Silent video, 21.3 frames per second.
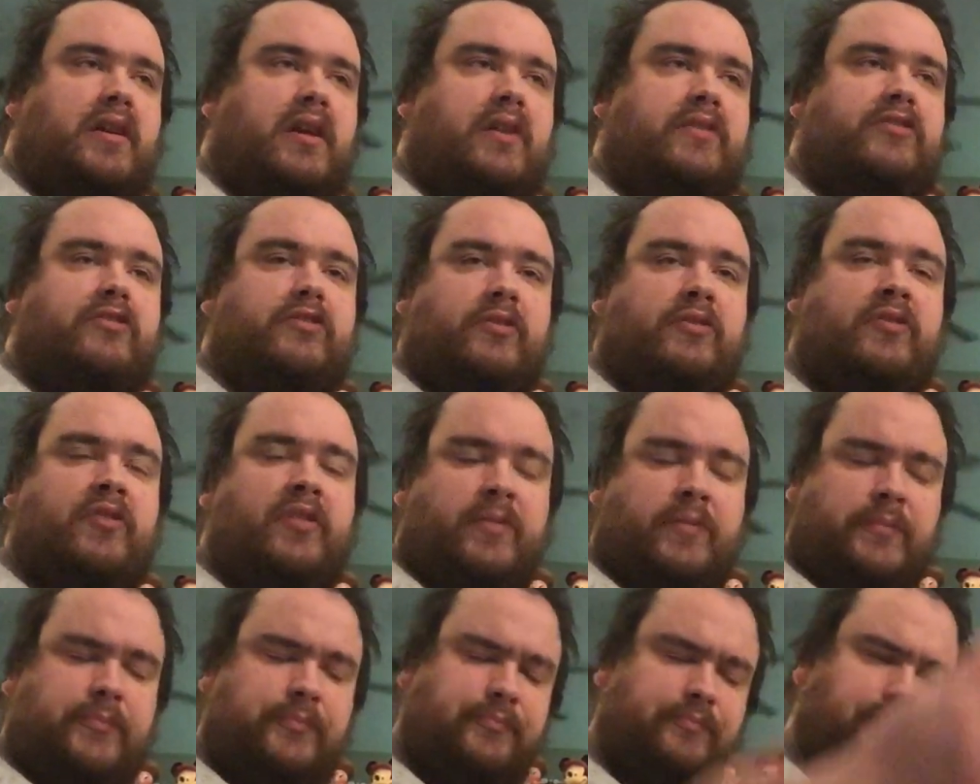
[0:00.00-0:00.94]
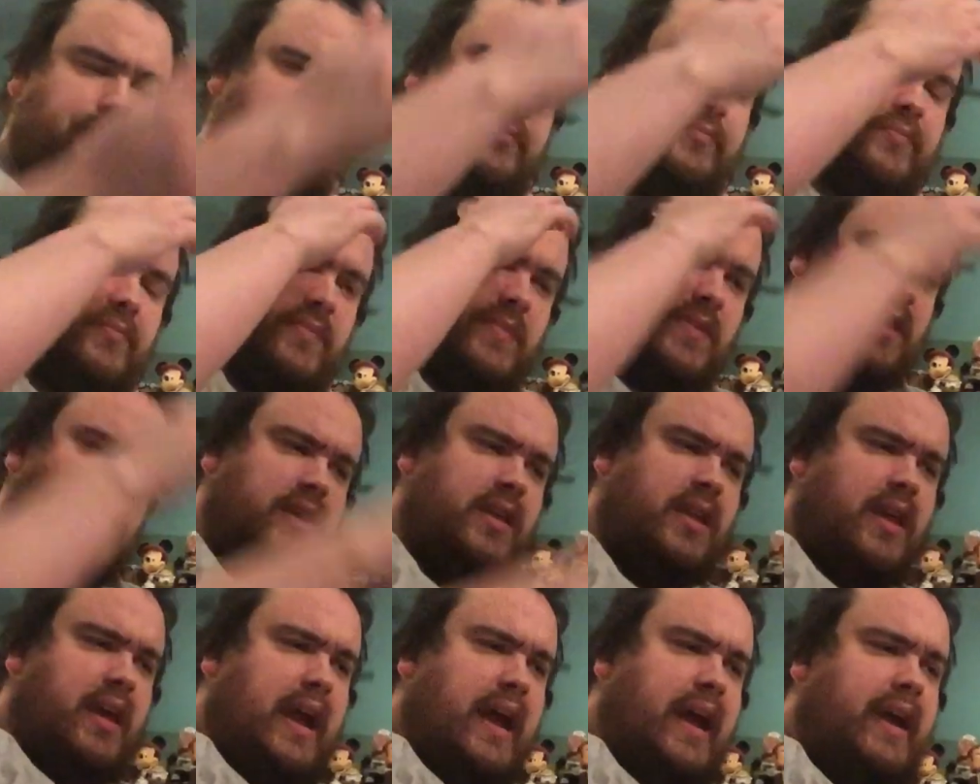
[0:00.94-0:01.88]
Susan,
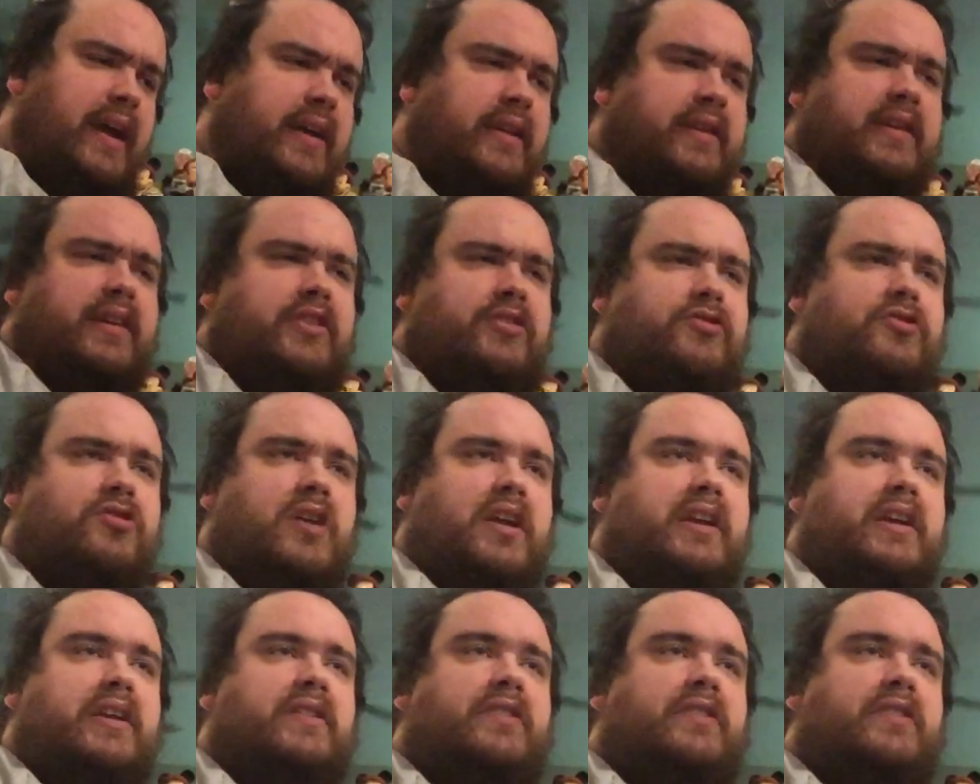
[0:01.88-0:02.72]
and he's trying to get